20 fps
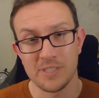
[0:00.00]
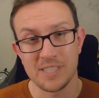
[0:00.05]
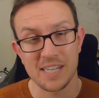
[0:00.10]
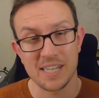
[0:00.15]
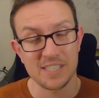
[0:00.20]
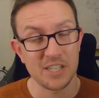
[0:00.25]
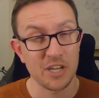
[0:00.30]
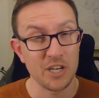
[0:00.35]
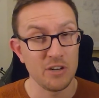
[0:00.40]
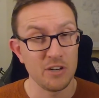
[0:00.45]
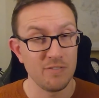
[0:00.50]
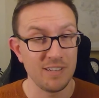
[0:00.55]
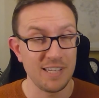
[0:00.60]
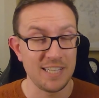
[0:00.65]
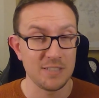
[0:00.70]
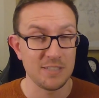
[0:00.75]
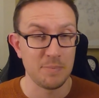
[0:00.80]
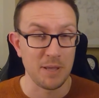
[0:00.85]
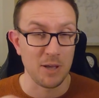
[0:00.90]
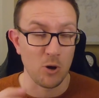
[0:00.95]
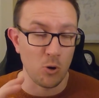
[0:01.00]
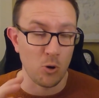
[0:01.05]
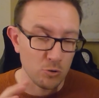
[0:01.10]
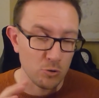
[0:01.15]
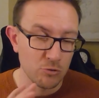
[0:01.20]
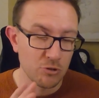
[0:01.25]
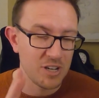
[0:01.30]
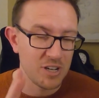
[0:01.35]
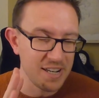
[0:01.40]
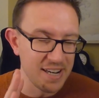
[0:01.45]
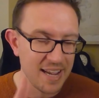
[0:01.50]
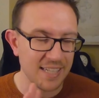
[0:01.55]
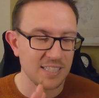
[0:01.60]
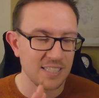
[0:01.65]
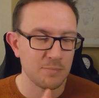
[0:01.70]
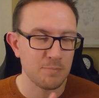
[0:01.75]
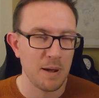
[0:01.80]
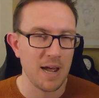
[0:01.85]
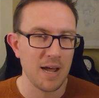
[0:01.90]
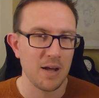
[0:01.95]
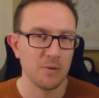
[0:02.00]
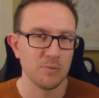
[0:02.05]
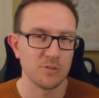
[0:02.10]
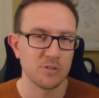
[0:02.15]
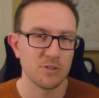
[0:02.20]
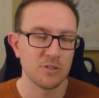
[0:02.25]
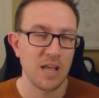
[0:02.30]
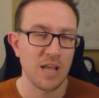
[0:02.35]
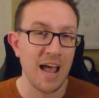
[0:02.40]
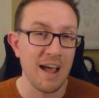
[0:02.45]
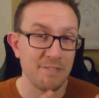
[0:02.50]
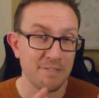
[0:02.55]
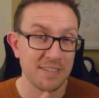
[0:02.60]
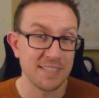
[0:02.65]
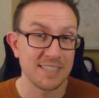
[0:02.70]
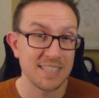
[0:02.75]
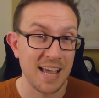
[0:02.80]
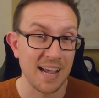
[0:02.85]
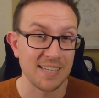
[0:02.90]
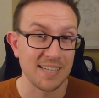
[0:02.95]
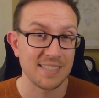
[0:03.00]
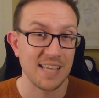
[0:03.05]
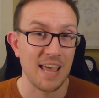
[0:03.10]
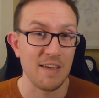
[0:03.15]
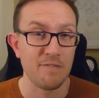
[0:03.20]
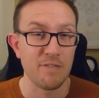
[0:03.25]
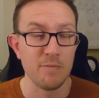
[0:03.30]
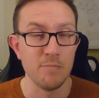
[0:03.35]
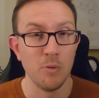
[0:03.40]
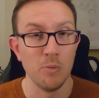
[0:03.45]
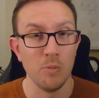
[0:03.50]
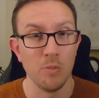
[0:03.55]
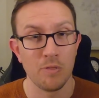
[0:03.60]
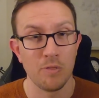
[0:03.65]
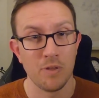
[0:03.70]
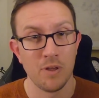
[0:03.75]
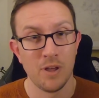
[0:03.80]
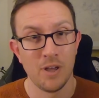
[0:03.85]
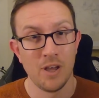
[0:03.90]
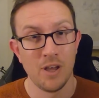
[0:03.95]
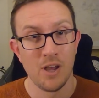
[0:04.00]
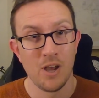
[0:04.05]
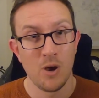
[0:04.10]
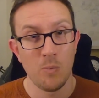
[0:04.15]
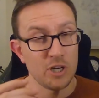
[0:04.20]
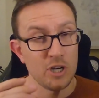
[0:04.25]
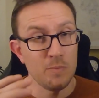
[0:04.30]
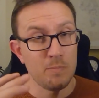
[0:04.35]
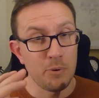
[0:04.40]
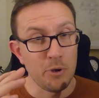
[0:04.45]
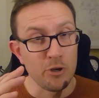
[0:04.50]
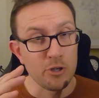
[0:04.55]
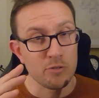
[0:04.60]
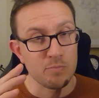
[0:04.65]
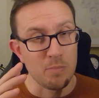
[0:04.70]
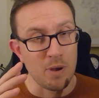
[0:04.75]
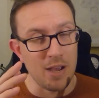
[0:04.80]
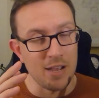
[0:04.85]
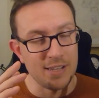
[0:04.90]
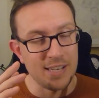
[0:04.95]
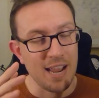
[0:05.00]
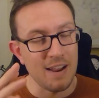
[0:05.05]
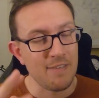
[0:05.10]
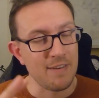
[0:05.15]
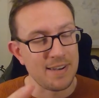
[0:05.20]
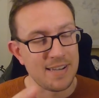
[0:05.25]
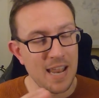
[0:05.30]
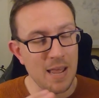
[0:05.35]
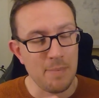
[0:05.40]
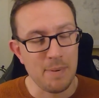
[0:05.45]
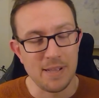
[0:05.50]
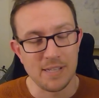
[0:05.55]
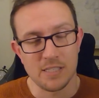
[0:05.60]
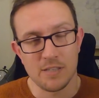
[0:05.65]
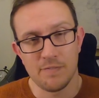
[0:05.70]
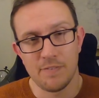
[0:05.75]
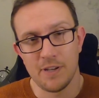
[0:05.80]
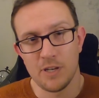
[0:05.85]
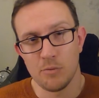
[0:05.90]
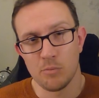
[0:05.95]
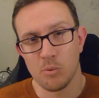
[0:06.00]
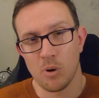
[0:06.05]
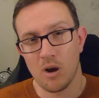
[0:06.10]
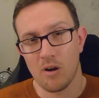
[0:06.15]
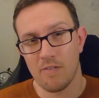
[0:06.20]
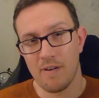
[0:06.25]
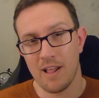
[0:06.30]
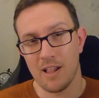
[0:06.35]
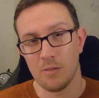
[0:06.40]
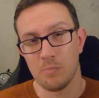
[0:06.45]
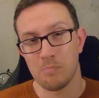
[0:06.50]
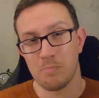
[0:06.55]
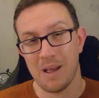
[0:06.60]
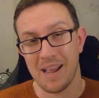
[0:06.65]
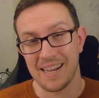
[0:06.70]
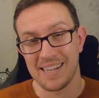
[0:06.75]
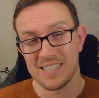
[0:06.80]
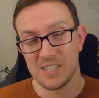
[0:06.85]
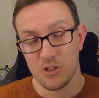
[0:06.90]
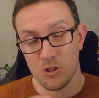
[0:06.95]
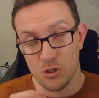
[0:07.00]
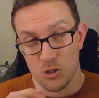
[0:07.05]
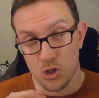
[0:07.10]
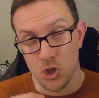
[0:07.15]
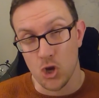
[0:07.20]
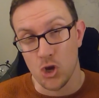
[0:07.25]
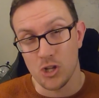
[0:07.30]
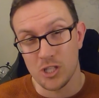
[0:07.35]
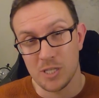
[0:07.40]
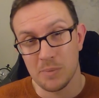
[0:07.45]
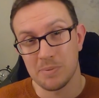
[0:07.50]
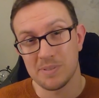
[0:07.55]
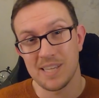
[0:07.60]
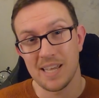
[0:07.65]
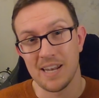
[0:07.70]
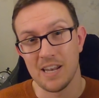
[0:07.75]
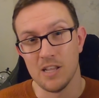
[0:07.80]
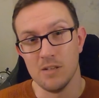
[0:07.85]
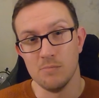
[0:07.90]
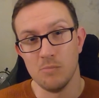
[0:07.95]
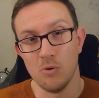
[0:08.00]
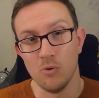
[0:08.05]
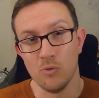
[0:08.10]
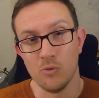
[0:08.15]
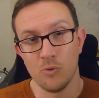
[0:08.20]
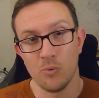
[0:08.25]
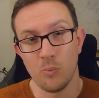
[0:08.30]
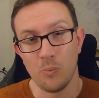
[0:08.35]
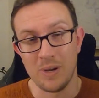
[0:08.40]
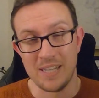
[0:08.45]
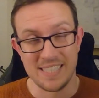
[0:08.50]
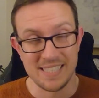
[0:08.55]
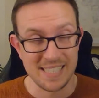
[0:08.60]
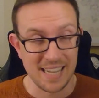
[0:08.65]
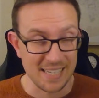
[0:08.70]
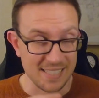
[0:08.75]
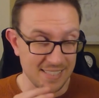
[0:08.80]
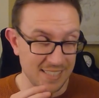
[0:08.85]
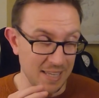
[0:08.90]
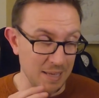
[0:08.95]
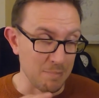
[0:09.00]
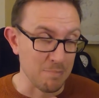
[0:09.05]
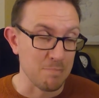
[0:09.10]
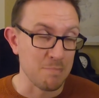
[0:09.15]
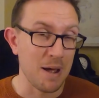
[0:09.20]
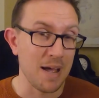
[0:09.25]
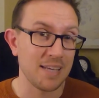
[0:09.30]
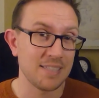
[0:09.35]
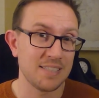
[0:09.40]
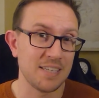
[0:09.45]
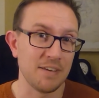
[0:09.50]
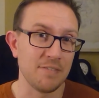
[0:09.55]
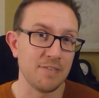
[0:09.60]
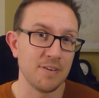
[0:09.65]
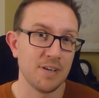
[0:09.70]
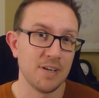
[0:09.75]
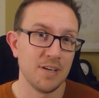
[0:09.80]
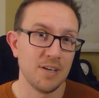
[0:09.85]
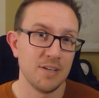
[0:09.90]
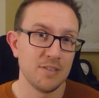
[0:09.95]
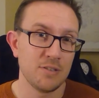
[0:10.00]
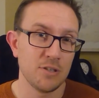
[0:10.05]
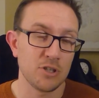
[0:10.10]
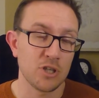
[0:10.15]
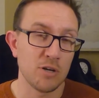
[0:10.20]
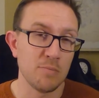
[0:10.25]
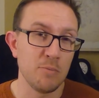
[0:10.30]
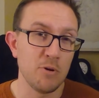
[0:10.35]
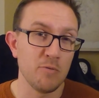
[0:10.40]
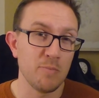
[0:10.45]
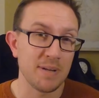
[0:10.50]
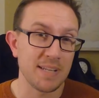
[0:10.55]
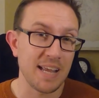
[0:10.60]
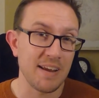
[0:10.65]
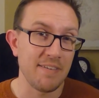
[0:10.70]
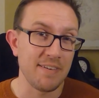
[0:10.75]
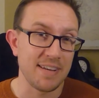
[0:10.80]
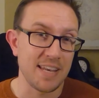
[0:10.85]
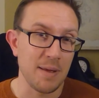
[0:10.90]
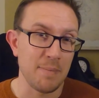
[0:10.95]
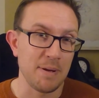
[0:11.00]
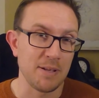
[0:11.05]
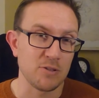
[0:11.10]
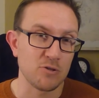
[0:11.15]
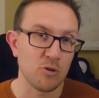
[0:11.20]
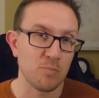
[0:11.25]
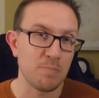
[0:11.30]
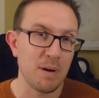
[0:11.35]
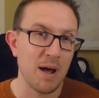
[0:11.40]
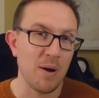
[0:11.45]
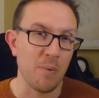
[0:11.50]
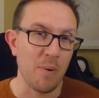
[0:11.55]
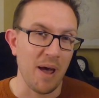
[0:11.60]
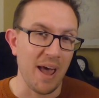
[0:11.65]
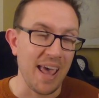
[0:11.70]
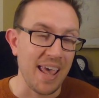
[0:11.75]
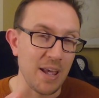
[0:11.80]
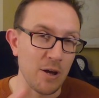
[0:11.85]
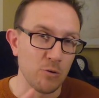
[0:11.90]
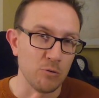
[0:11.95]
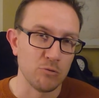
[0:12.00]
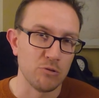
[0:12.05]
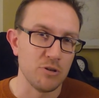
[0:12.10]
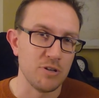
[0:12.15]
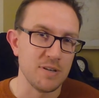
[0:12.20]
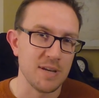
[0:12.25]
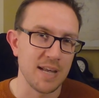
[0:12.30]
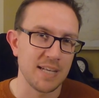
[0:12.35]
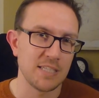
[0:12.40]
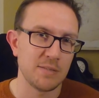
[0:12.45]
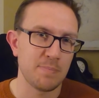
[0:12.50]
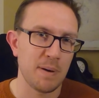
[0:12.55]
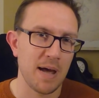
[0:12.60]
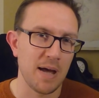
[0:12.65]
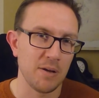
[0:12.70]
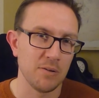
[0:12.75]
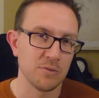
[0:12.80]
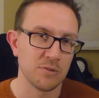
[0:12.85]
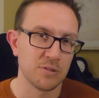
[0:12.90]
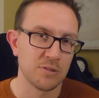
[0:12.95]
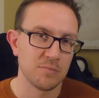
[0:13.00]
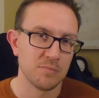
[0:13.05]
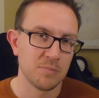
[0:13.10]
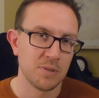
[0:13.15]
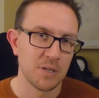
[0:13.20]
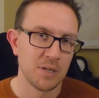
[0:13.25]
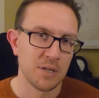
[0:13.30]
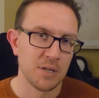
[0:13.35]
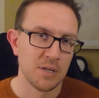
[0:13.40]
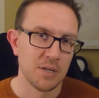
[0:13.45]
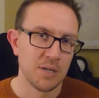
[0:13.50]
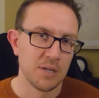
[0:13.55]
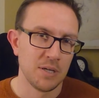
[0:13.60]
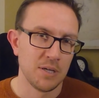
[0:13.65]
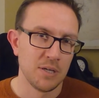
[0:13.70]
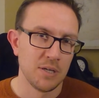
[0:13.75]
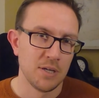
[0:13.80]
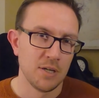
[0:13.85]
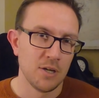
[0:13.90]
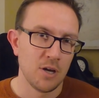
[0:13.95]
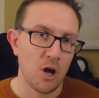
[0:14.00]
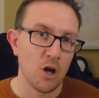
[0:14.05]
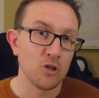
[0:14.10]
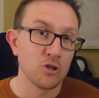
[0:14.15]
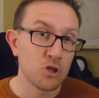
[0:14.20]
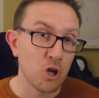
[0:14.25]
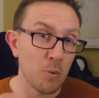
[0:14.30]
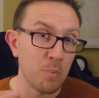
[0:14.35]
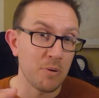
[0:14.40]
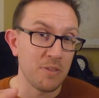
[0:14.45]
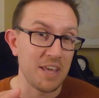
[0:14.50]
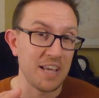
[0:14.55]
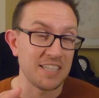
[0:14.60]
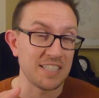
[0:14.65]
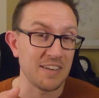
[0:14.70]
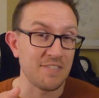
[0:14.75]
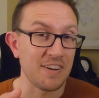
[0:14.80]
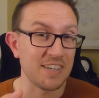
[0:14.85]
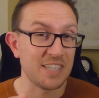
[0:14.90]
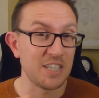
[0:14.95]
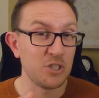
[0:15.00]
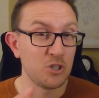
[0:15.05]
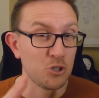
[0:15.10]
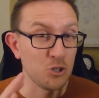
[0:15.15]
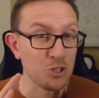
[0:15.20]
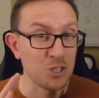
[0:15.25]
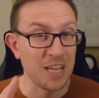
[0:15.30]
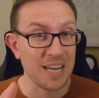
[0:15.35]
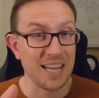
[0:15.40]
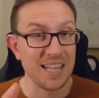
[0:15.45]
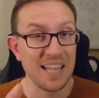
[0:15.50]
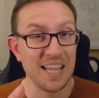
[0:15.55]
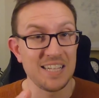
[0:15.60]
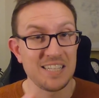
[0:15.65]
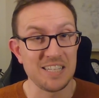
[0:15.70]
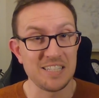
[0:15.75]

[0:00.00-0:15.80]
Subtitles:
which is actually going to release me £190 after tax every month, which is going to boost my direct debit to VWRL by 30% in a month, which is actually massive. So it's going to move my direct debit to about £890. On top of this, I've actually just had a